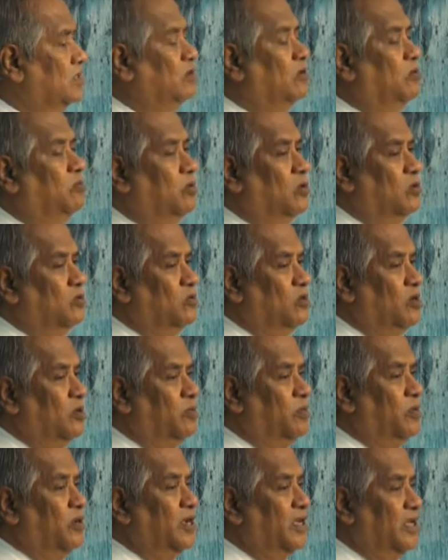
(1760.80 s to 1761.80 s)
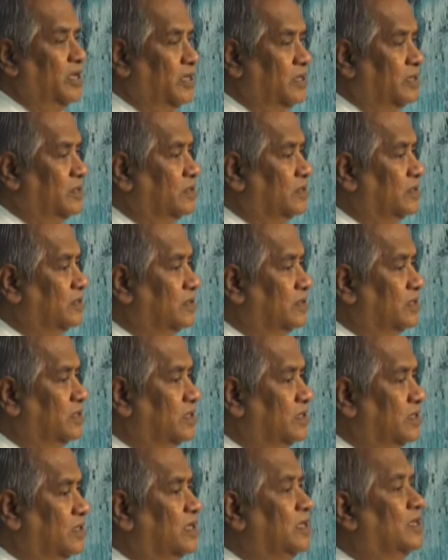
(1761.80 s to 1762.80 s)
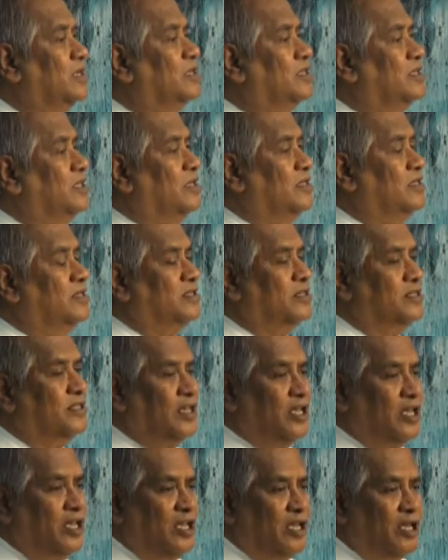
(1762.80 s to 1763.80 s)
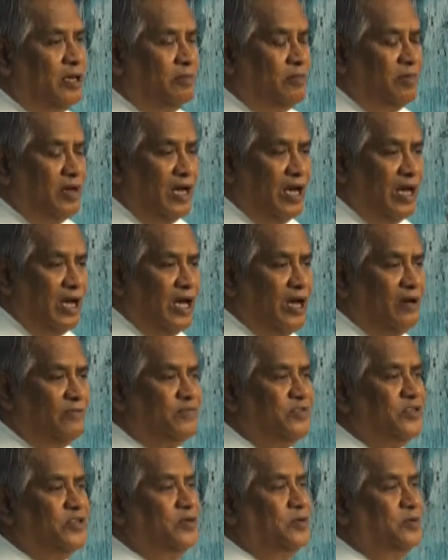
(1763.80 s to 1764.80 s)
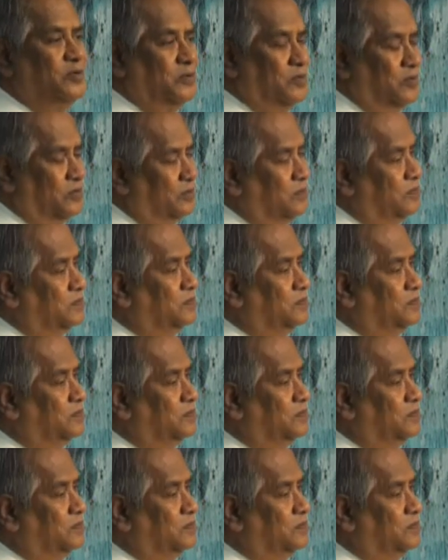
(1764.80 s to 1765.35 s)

We both were praying. The same afternoon,